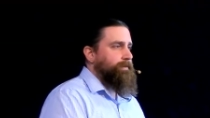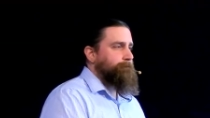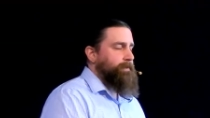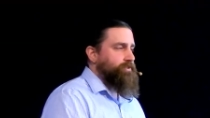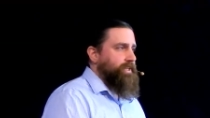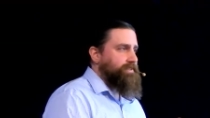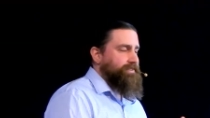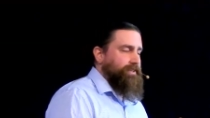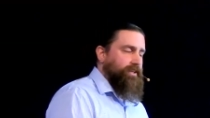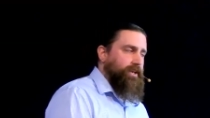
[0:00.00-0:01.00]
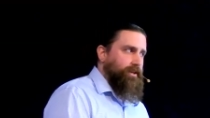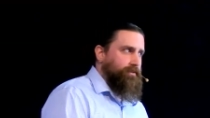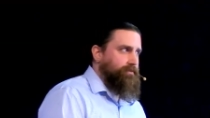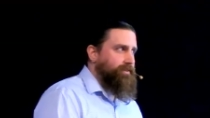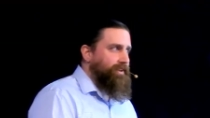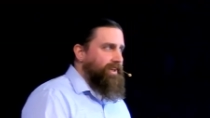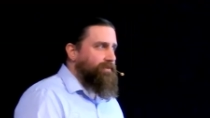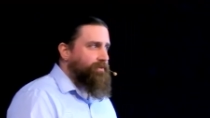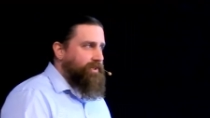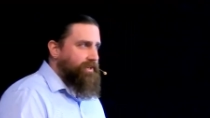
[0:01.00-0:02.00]
So that's, again,
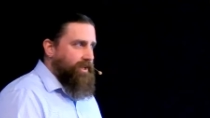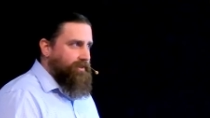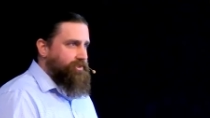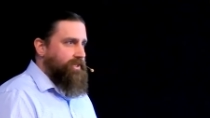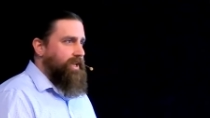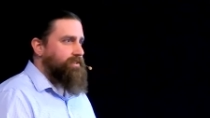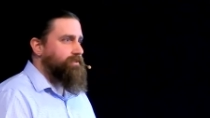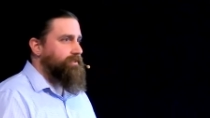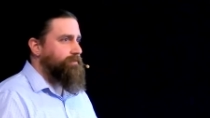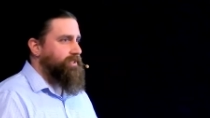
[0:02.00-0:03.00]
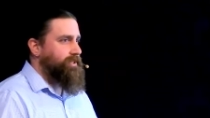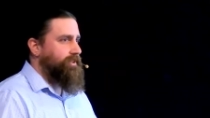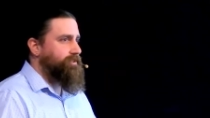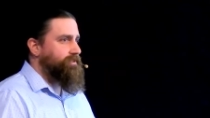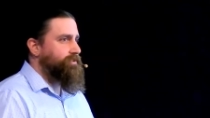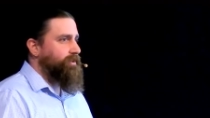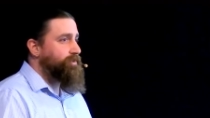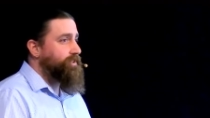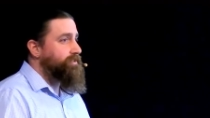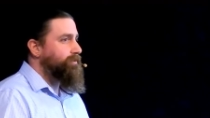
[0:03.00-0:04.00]
every analogy has its limitations. So I'm
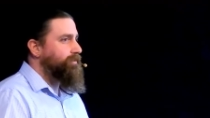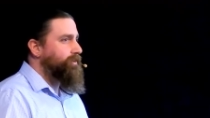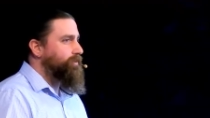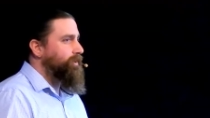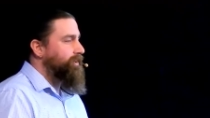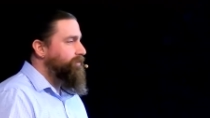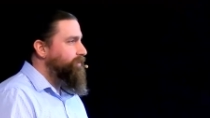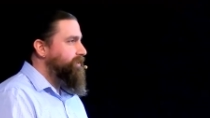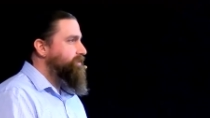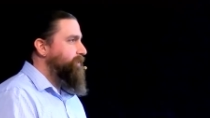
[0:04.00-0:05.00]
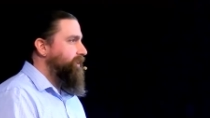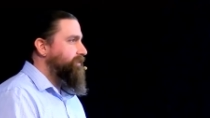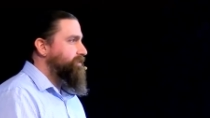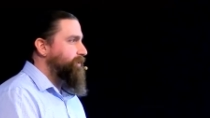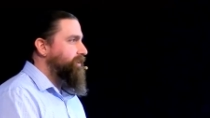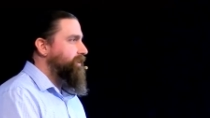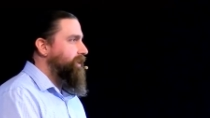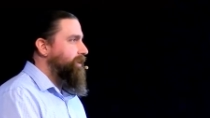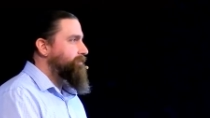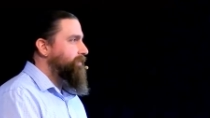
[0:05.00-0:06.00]
sure some of you who are really smart, smarter than I
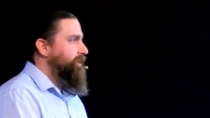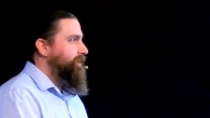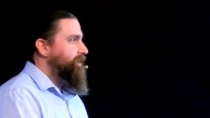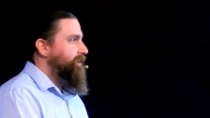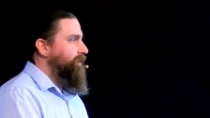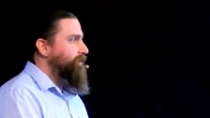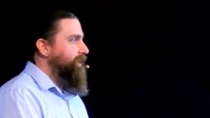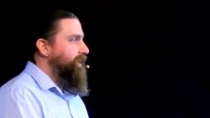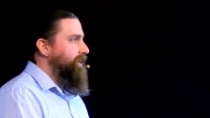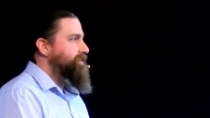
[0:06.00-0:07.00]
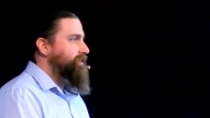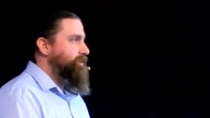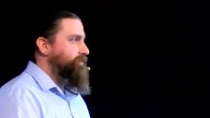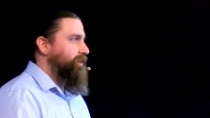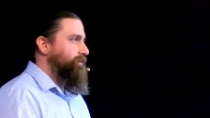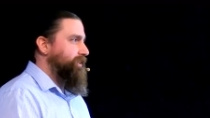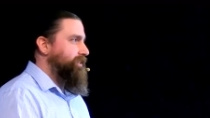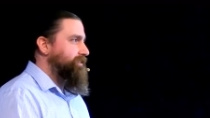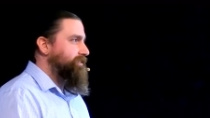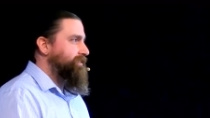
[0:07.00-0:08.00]
am, are going, I see what's wrong with
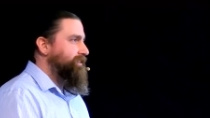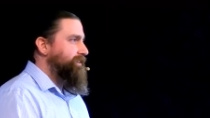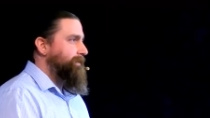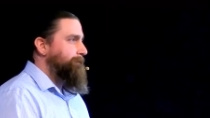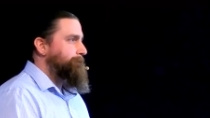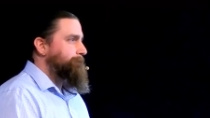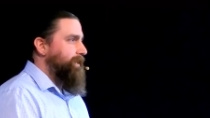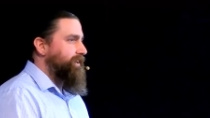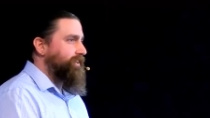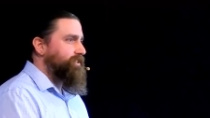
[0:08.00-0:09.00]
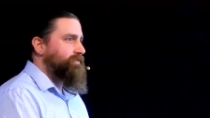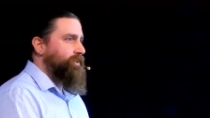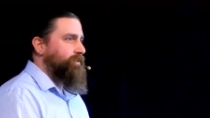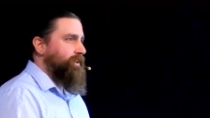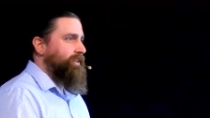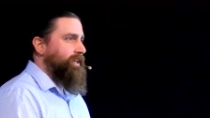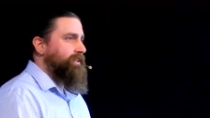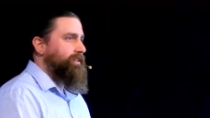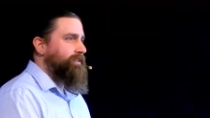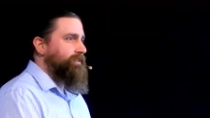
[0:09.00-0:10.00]
this. And others of you are
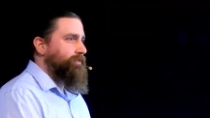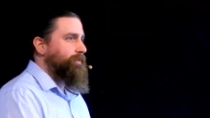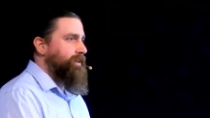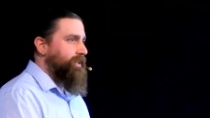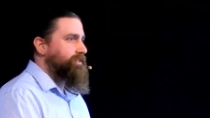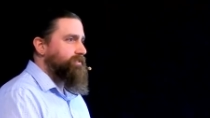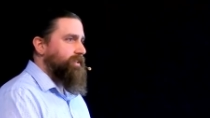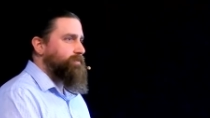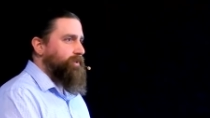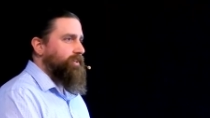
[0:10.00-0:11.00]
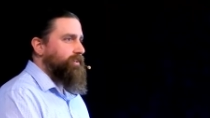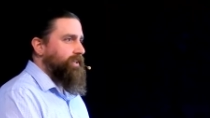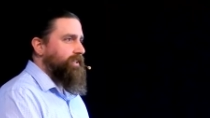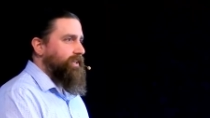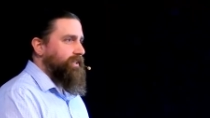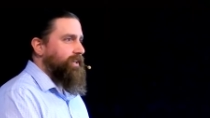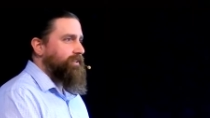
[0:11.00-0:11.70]
like, wow, that's, that's pretty good. I like that.